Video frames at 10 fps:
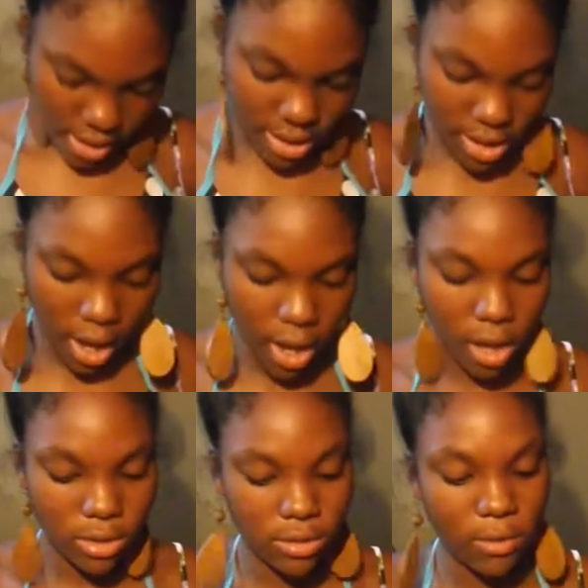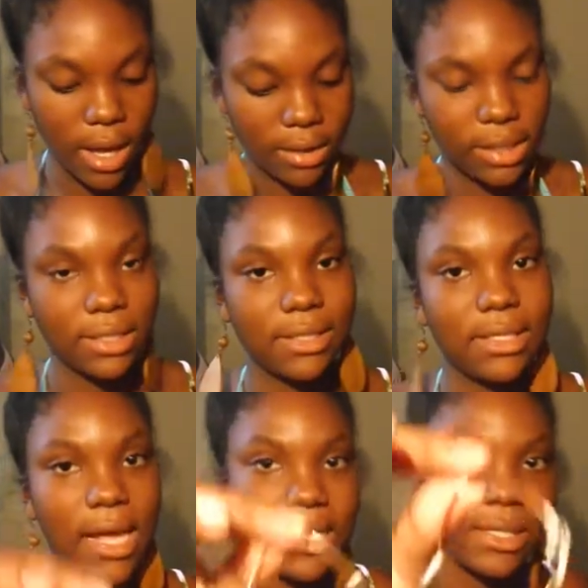then I also got this
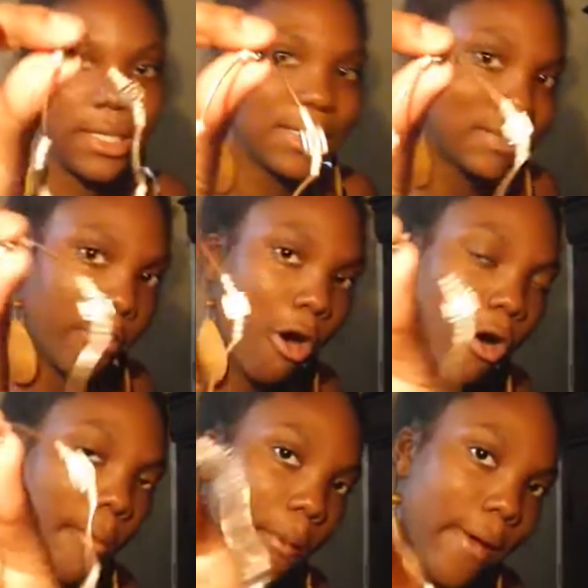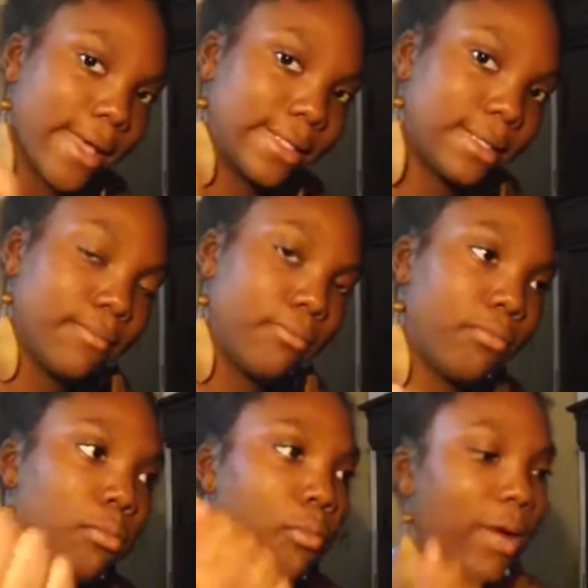dainty small
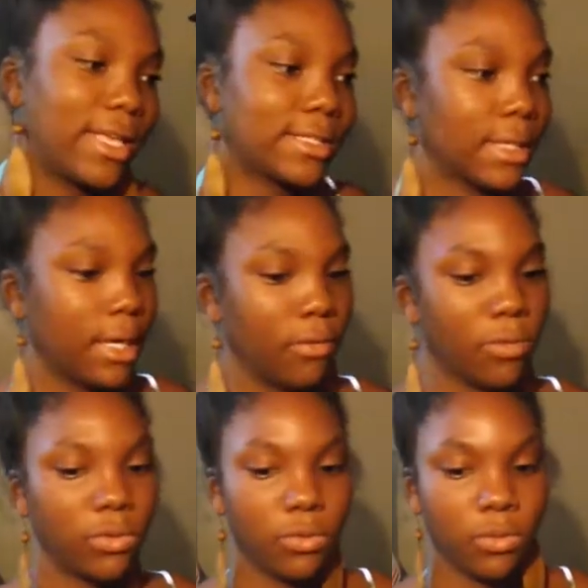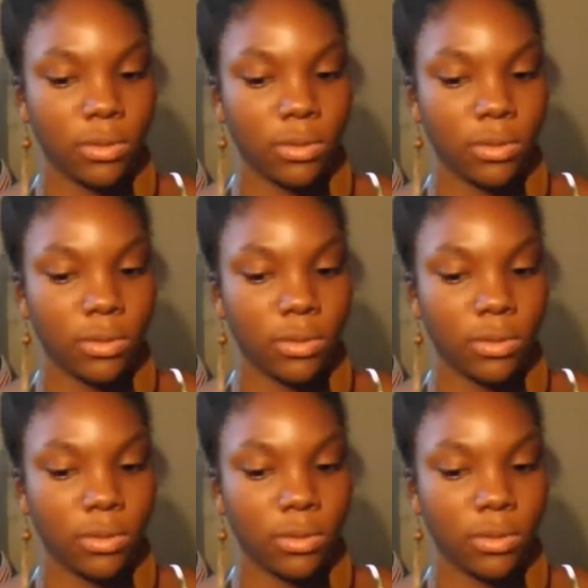bracelet. Ooh,